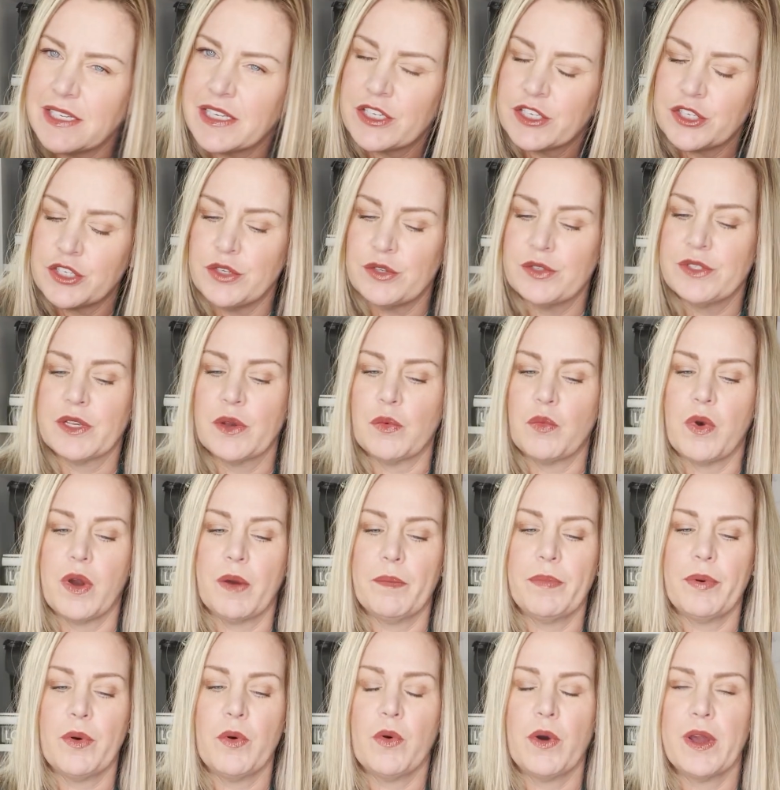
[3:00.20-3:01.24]
issues at
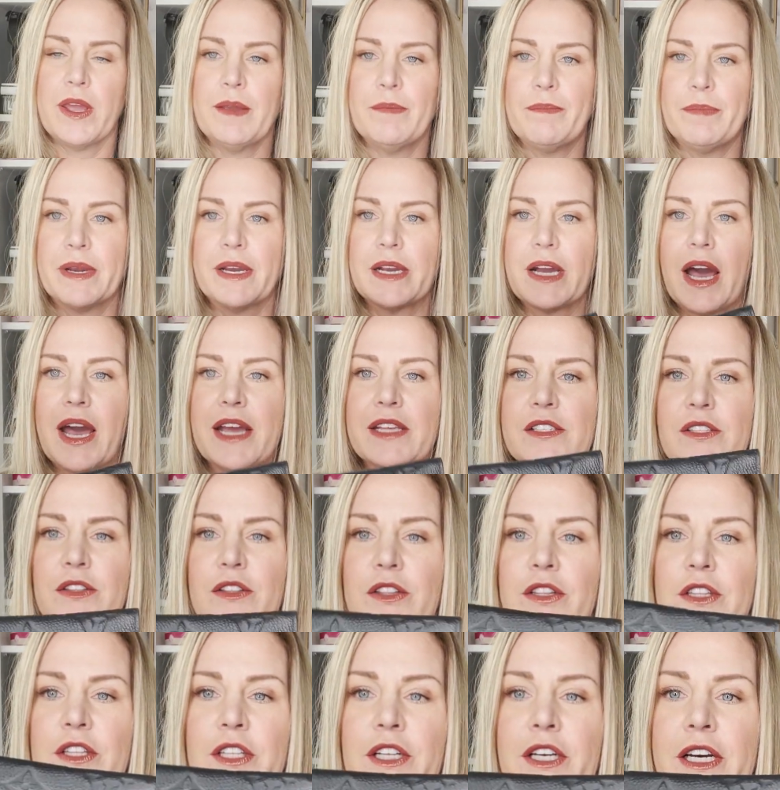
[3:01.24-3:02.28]
one point, but guys,
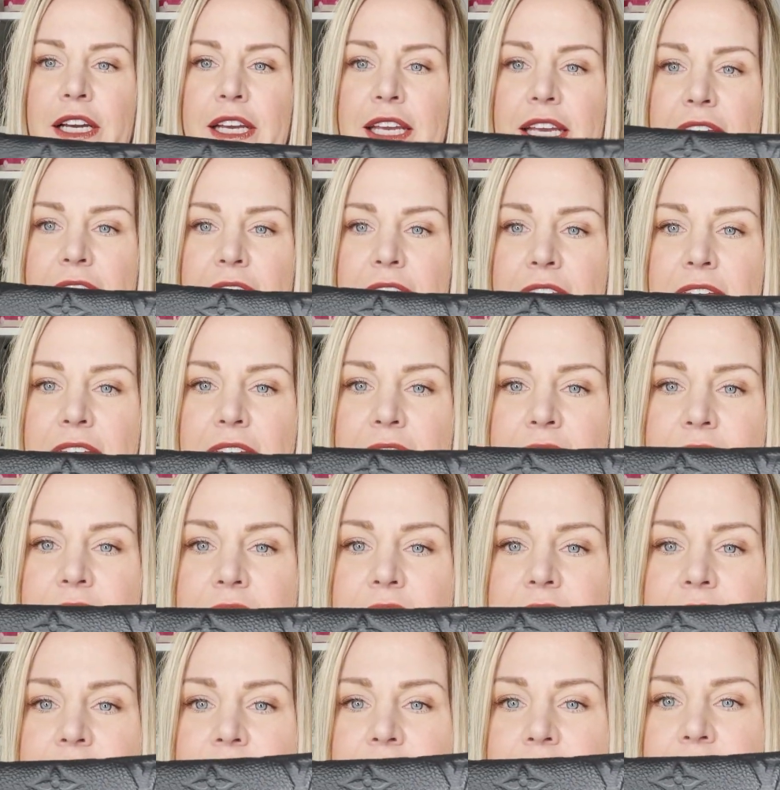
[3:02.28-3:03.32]
look at
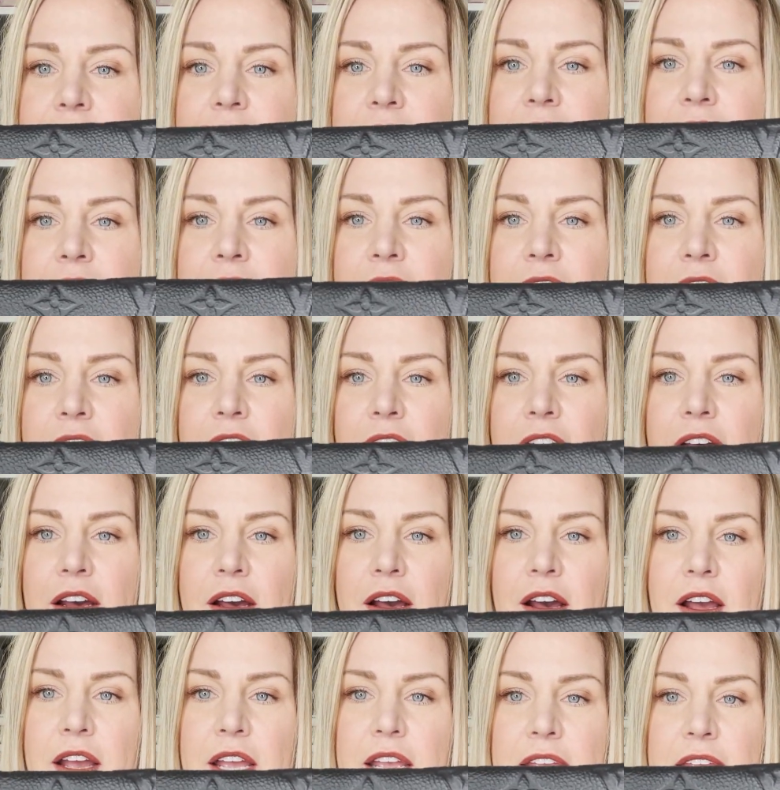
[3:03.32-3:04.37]
it.
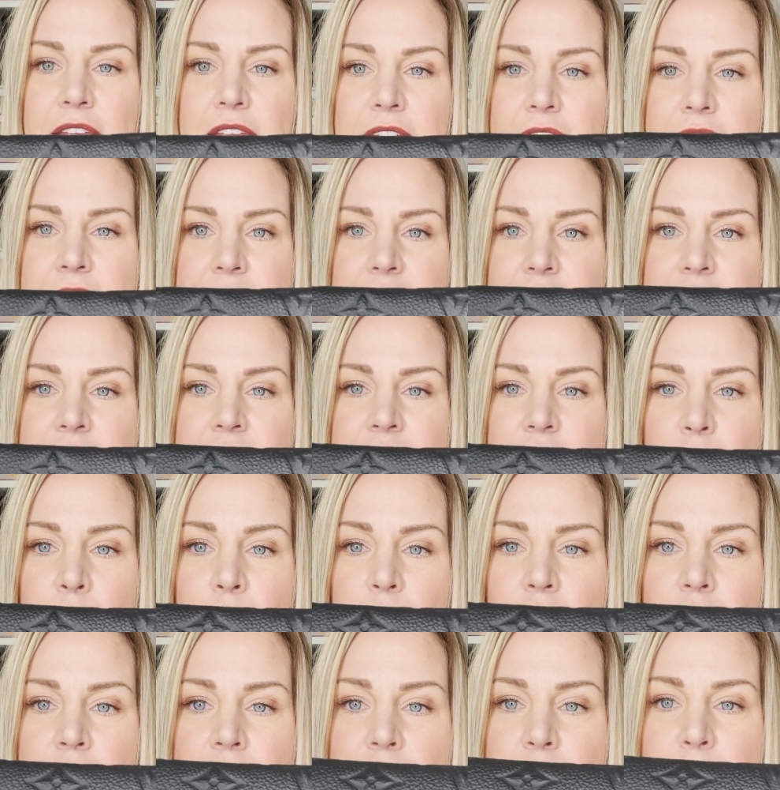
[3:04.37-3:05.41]
It is,
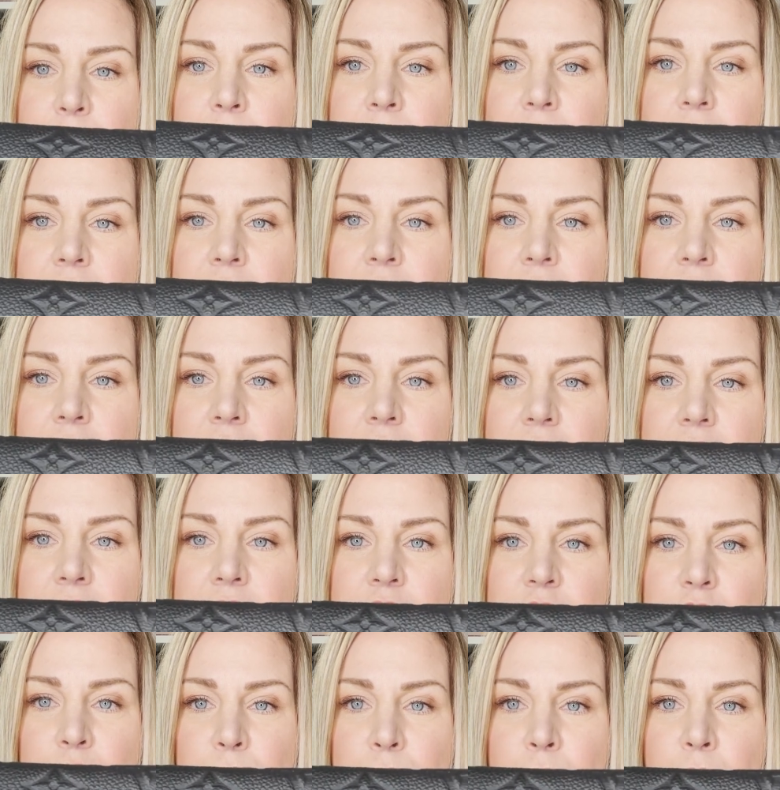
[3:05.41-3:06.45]
look at the button.
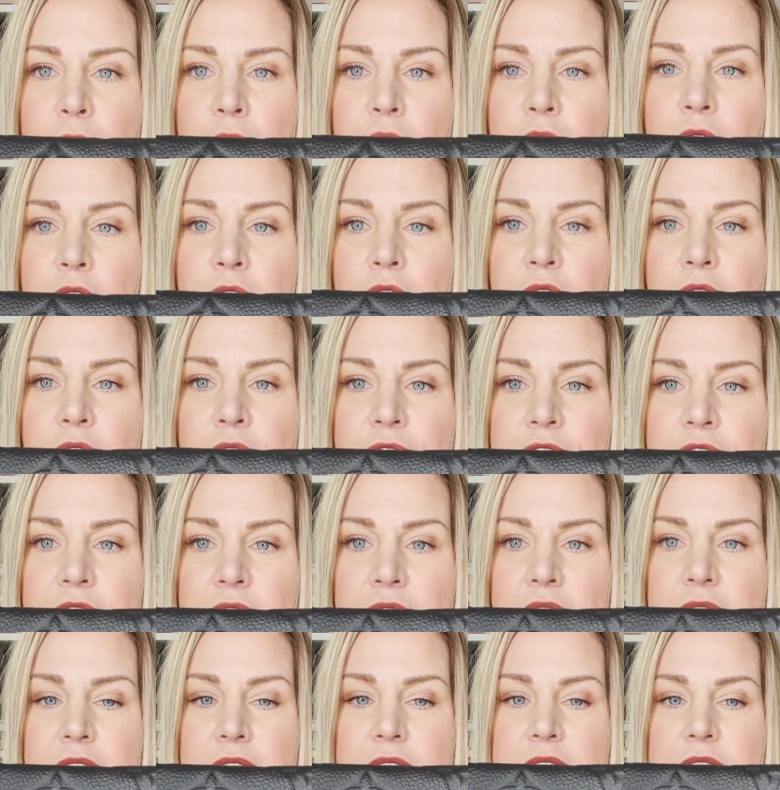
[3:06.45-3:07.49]
It's
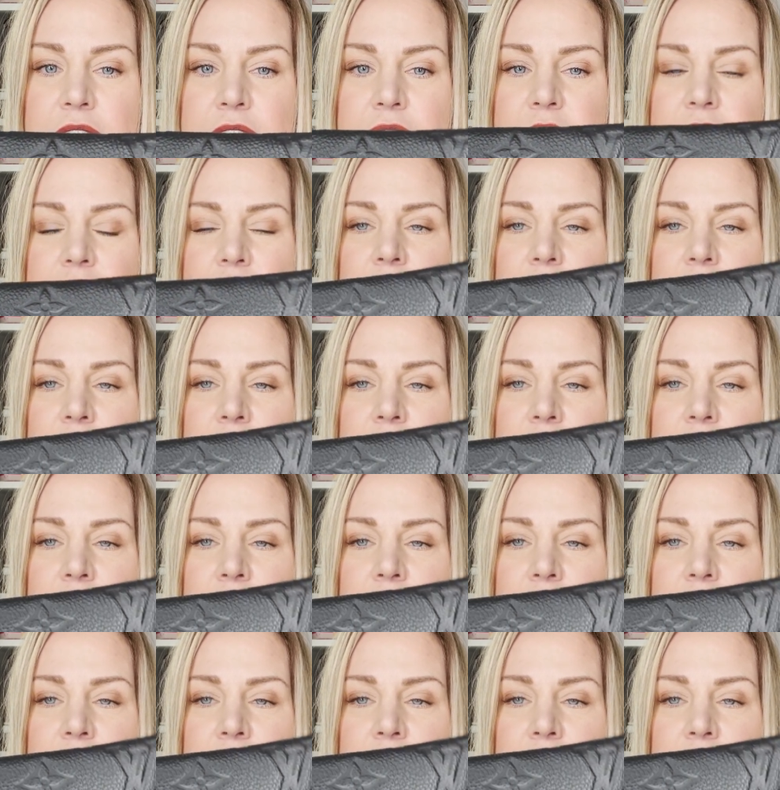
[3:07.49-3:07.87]
perfect.